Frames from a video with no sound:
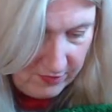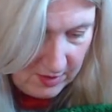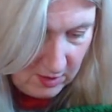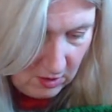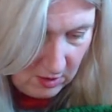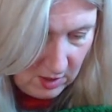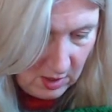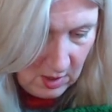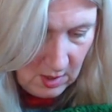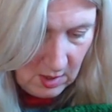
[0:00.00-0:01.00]
the yarn.
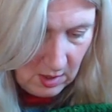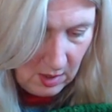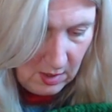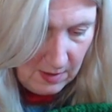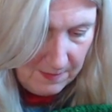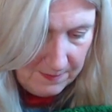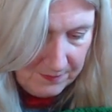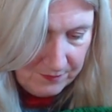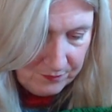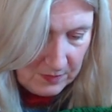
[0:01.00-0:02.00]
Um,
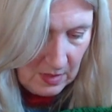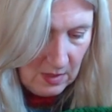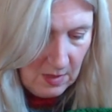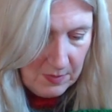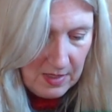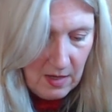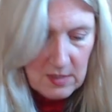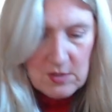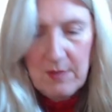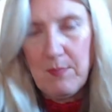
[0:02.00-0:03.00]
but yeah,
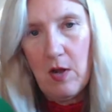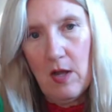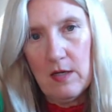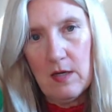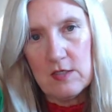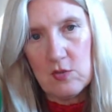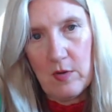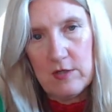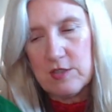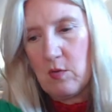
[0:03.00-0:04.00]
so I bought a
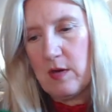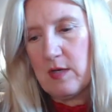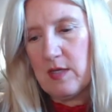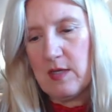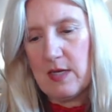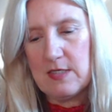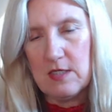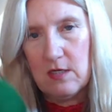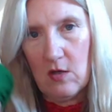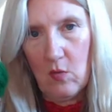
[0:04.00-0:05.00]
sweaters quantity and I
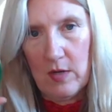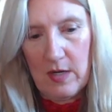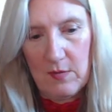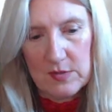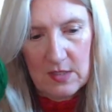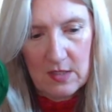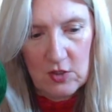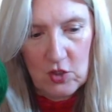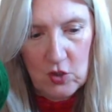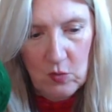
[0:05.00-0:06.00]
didn't know what I was going
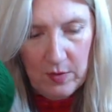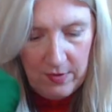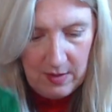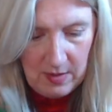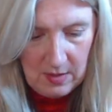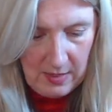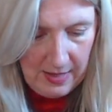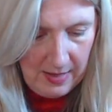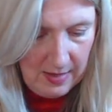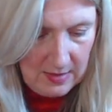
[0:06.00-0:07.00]
to do with it.
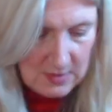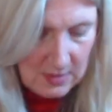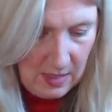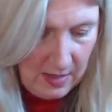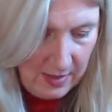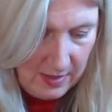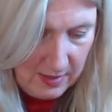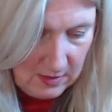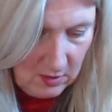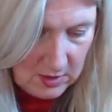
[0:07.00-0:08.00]
And
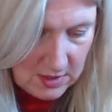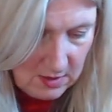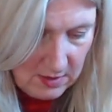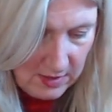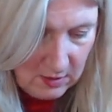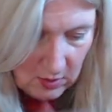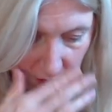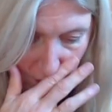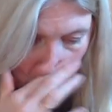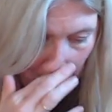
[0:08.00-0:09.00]
I looked, I looked
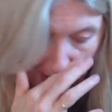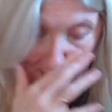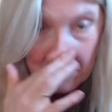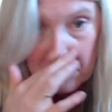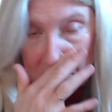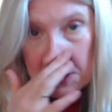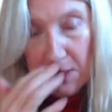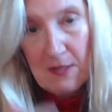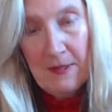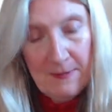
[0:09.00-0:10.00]
for patterns
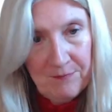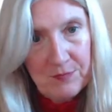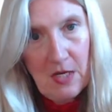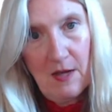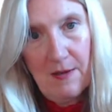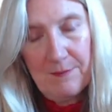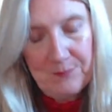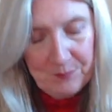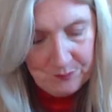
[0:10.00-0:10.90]
um,